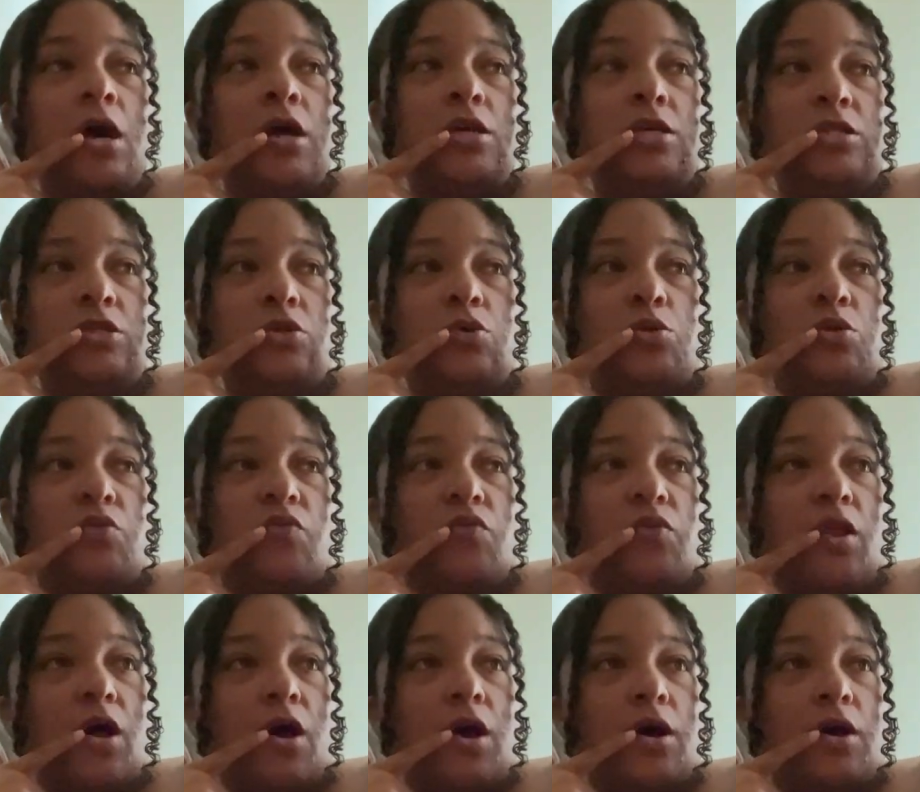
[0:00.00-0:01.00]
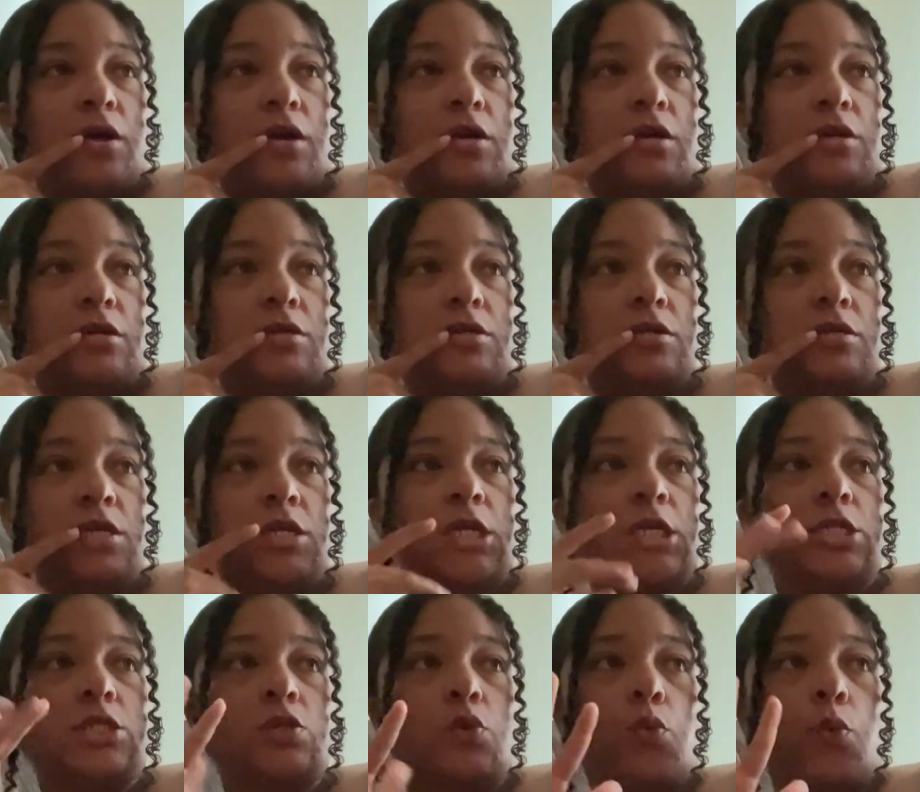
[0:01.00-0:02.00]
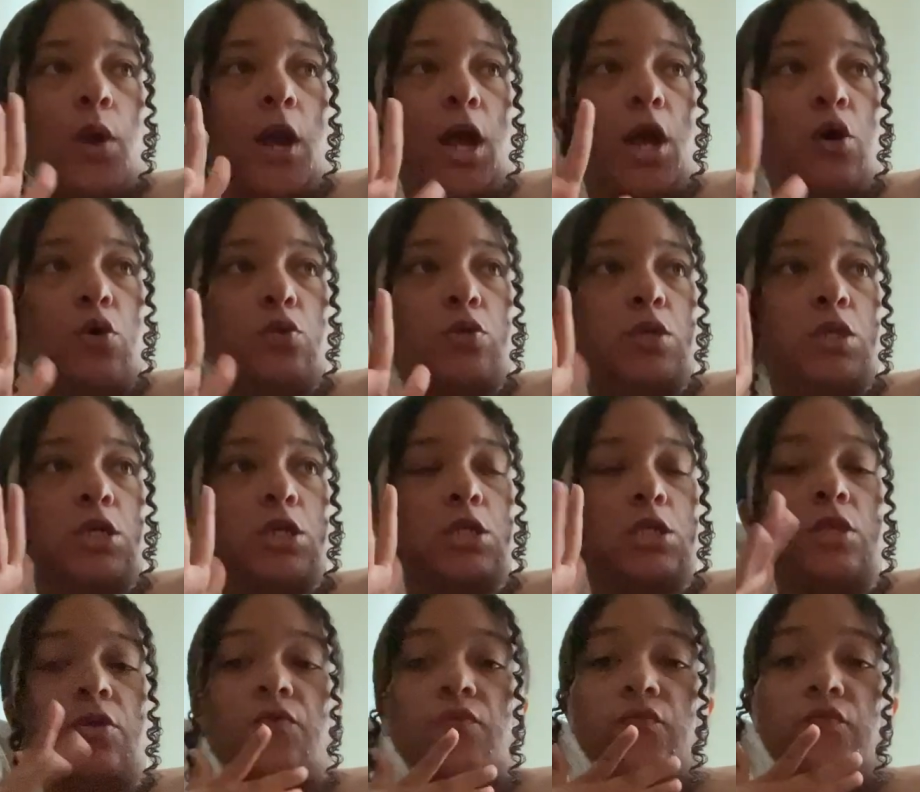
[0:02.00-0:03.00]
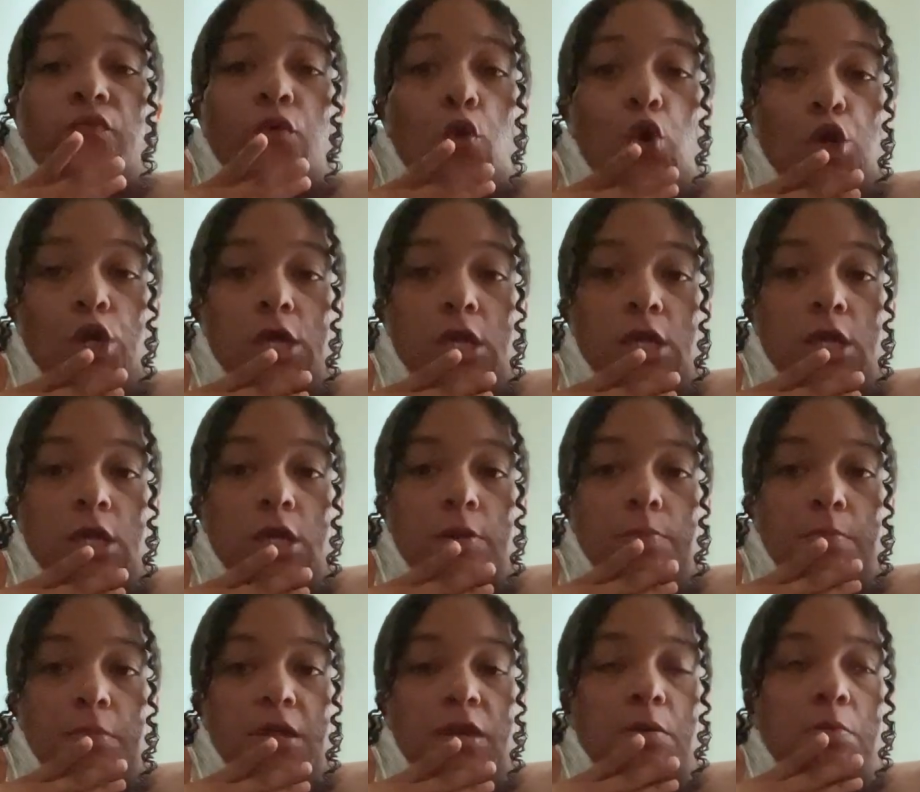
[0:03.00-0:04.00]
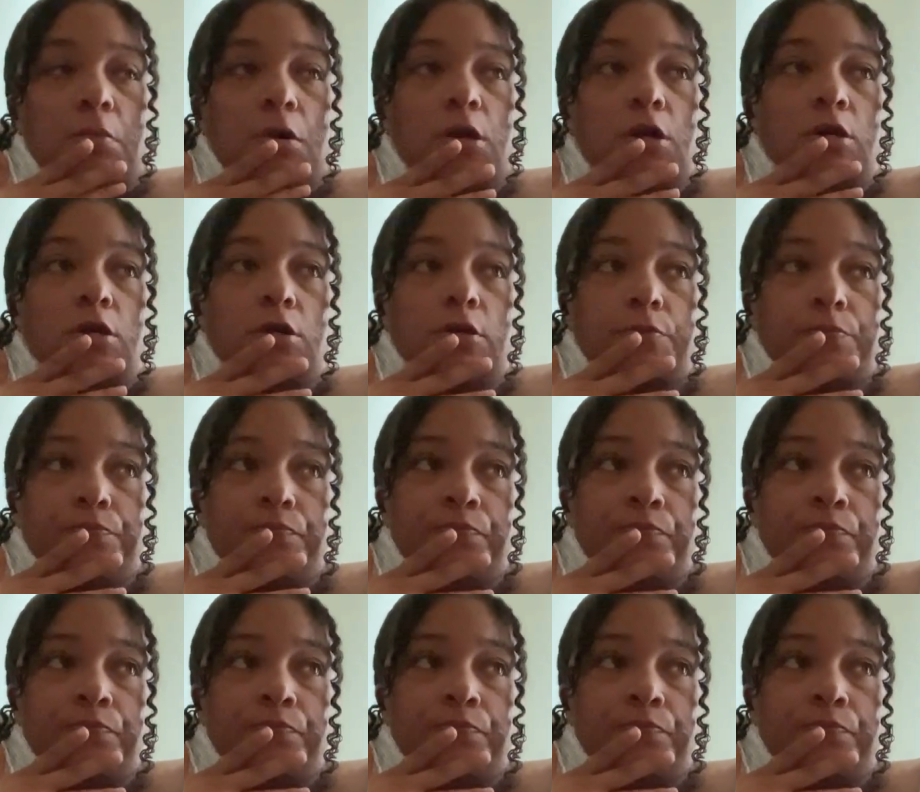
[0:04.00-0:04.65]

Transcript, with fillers: so the vlog is around the 40 minute mark.